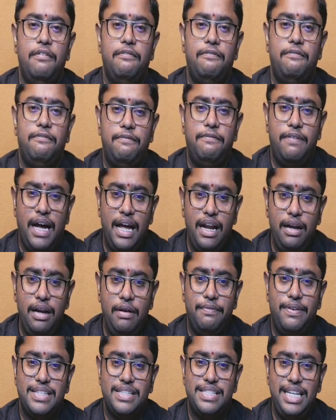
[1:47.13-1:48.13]
for
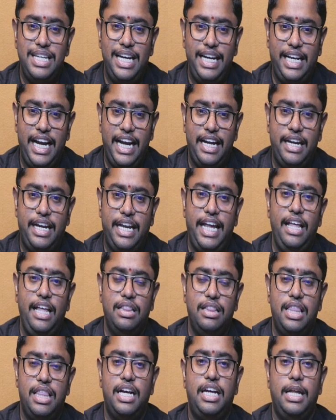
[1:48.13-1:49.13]

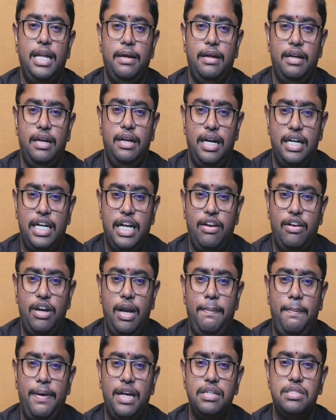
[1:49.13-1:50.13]
facilitating the
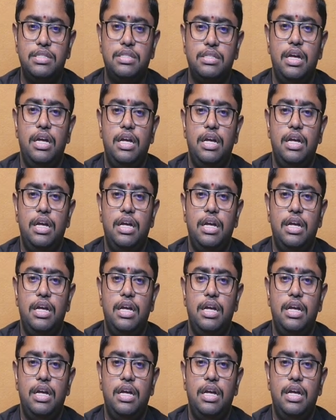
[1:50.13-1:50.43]
developers,